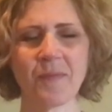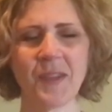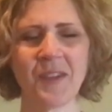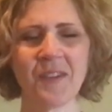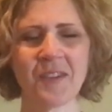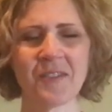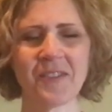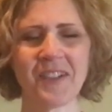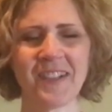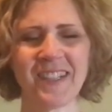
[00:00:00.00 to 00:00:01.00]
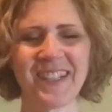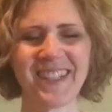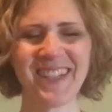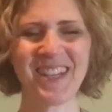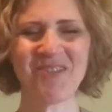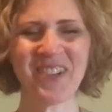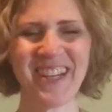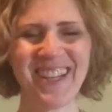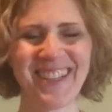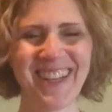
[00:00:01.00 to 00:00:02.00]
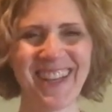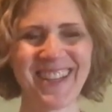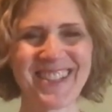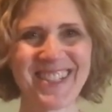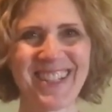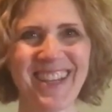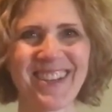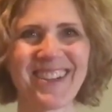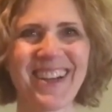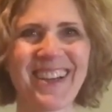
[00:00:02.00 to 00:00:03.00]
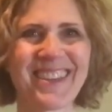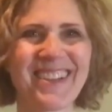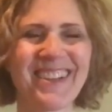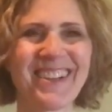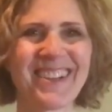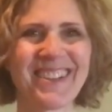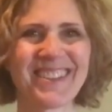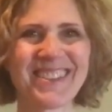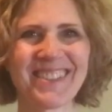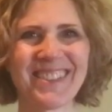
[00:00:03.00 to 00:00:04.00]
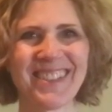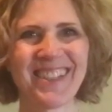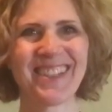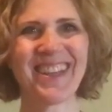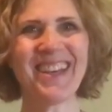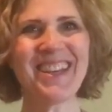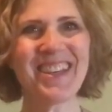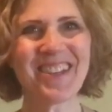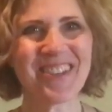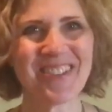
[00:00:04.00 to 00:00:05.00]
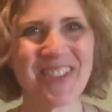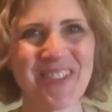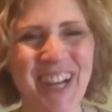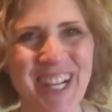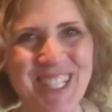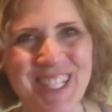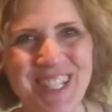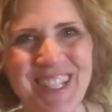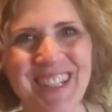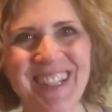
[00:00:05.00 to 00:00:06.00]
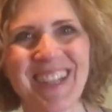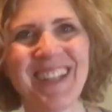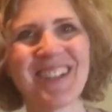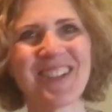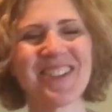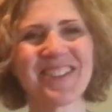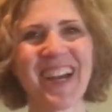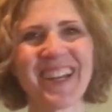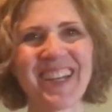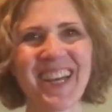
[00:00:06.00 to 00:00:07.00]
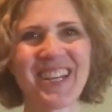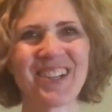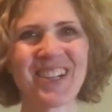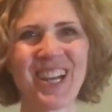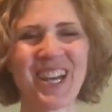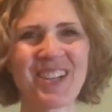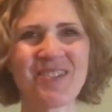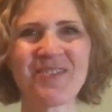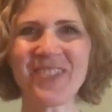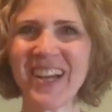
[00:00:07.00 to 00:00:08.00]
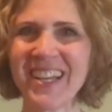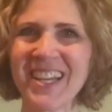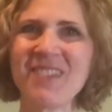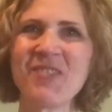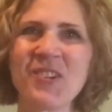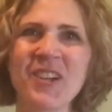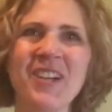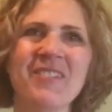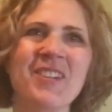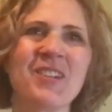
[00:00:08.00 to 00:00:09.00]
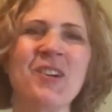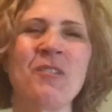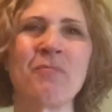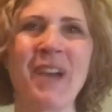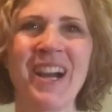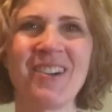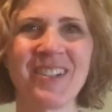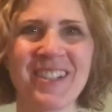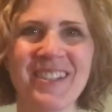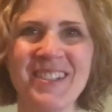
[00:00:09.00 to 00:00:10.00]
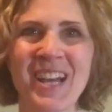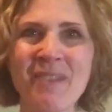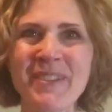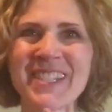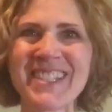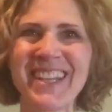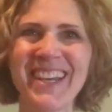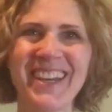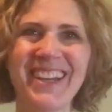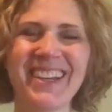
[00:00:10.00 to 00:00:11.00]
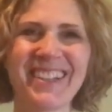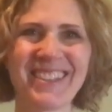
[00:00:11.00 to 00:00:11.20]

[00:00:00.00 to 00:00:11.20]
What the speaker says: Beautiful. And then bringing the hands together at the heart. Thank you for practicing Ego Eradicator and finding more of your own power. Namaste.